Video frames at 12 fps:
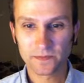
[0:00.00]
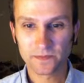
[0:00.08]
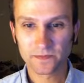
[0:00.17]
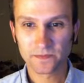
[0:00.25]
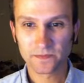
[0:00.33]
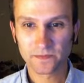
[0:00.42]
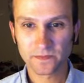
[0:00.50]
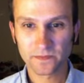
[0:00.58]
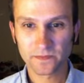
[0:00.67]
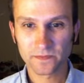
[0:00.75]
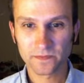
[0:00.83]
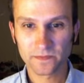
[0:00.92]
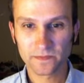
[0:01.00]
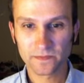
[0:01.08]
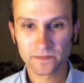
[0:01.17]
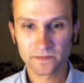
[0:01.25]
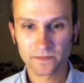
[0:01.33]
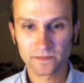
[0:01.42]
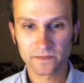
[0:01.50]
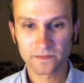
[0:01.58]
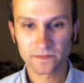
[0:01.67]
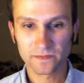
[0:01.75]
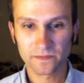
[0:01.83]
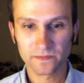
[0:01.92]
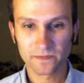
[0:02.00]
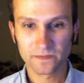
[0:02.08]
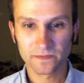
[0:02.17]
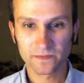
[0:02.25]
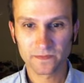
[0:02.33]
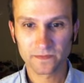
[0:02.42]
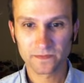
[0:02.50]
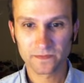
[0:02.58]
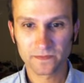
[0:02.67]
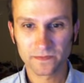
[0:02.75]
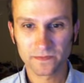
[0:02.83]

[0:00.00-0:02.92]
[no speech]